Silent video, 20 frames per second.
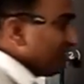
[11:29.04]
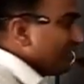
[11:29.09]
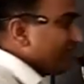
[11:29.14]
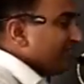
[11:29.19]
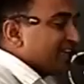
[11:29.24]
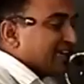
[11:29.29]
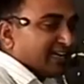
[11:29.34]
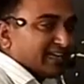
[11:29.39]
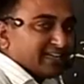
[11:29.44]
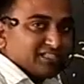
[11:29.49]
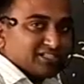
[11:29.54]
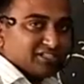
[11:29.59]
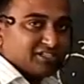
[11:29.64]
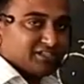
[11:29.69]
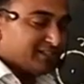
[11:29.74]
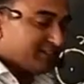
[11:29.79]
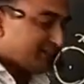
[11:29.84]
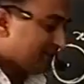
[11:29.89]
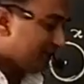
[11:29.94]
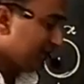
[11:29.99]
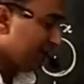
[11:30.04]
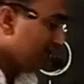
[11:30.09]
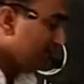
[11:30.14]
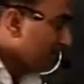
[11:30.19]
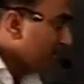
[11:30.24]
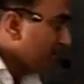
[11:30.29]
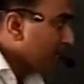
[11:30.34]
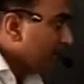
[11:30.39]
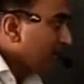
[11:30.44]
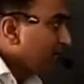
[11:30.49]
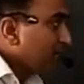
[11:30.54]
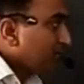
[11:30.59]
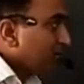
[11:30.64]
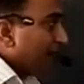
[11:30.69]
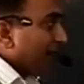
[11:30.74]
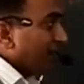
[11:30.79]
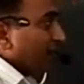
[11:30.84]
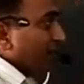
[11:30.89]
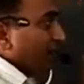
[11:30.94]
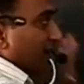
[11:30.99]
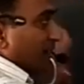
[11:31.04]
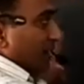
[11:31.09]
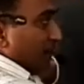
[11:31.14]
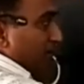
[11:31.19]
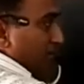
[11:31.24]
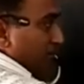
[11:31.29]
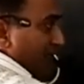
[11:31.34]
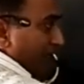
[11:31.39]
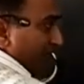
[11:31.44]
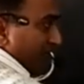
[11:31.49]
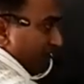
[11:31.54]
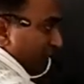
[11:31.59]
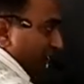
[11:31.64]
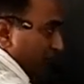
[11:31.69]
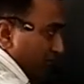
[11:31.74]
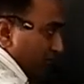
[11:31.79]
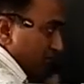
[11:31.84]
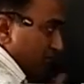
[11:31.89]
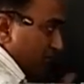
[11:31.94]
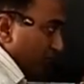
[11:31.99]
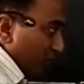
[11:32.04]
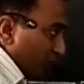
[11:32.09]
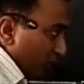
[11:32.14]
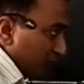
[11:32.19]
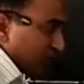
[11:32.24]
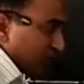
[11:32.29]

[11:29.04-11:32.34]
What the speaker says: we are reaching here by combining both